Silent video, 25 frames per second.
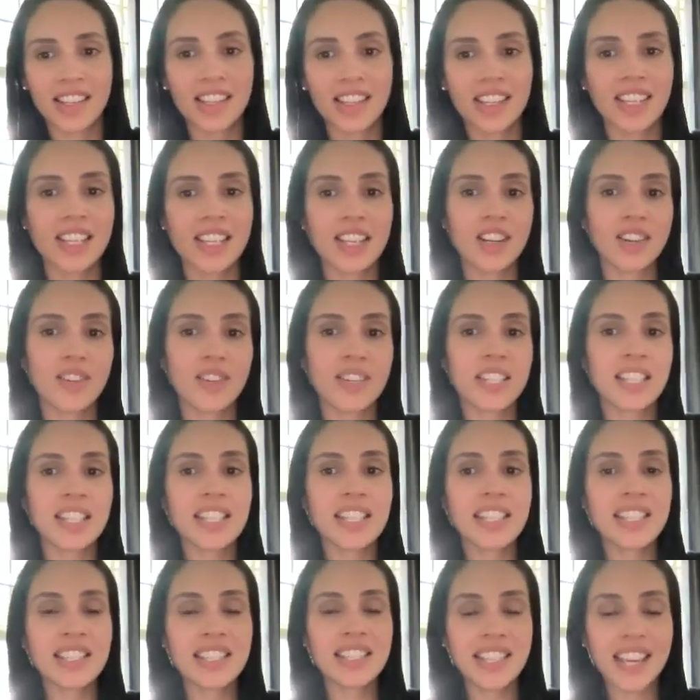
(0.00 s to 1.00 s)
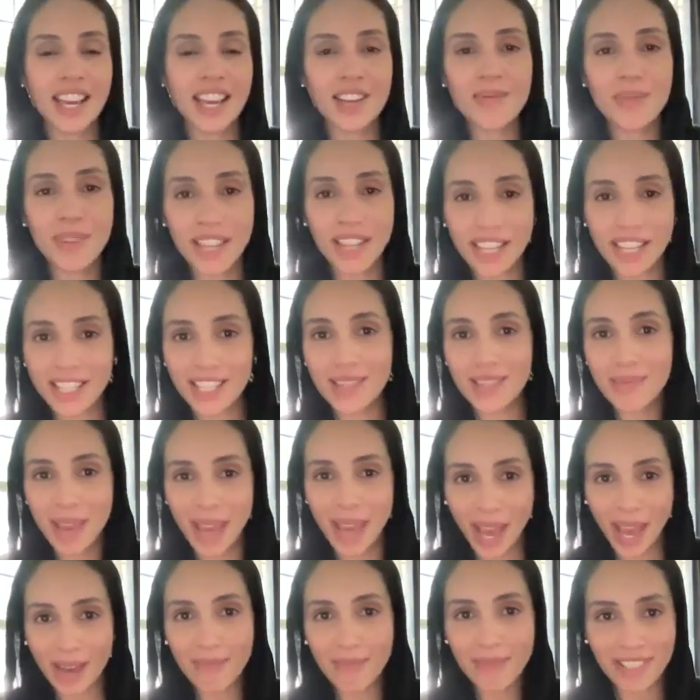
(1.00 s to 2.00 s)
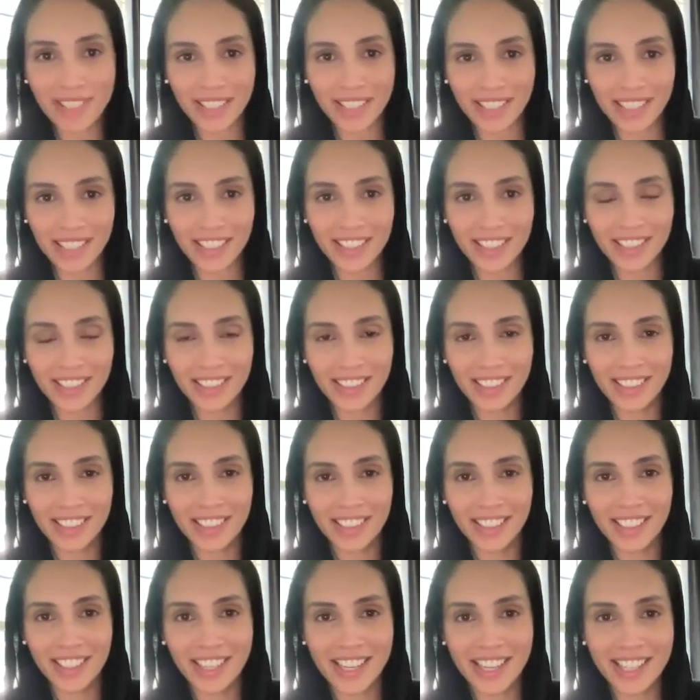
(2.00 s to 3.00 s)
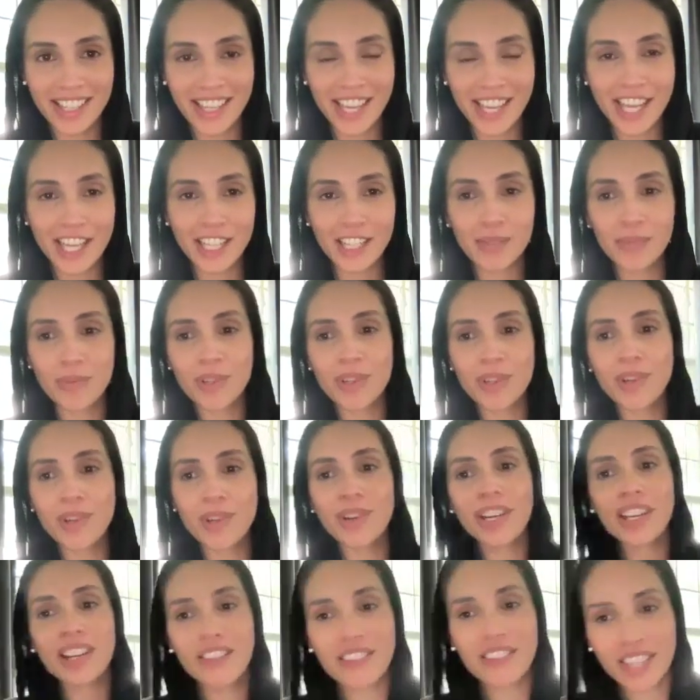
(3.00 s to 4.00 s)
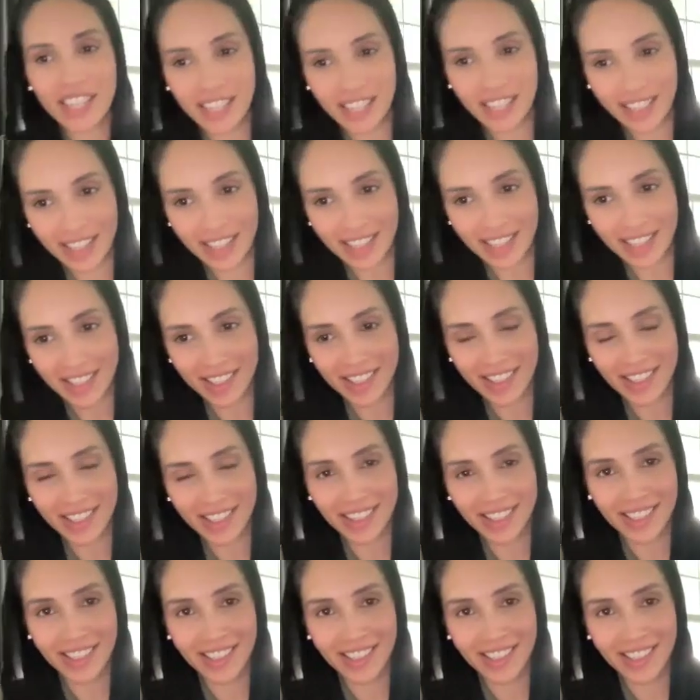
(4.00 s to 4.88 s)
You know, instead, what ends up happening is they end up triggering us.